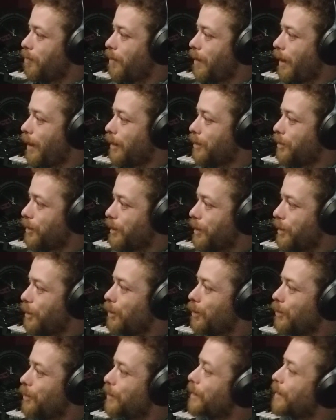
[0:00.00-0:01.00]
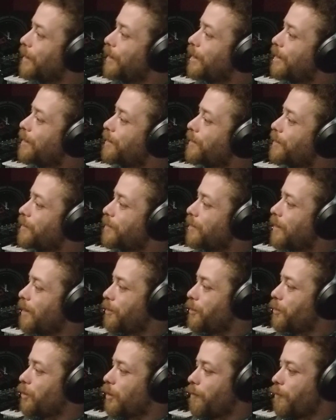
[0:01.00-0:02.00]
actually using this.
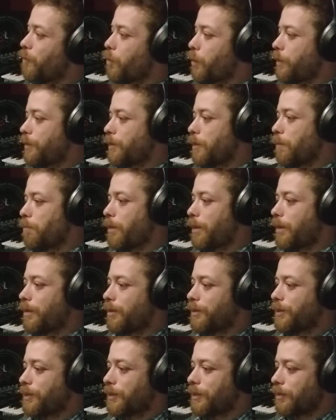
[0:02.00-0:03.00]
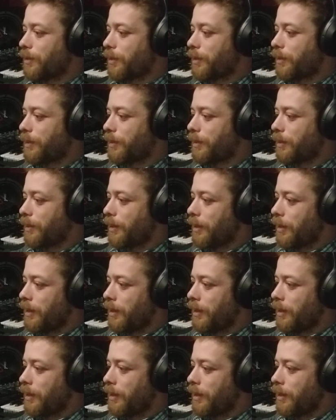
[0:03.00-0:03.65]
I'll do a voice comparison on it.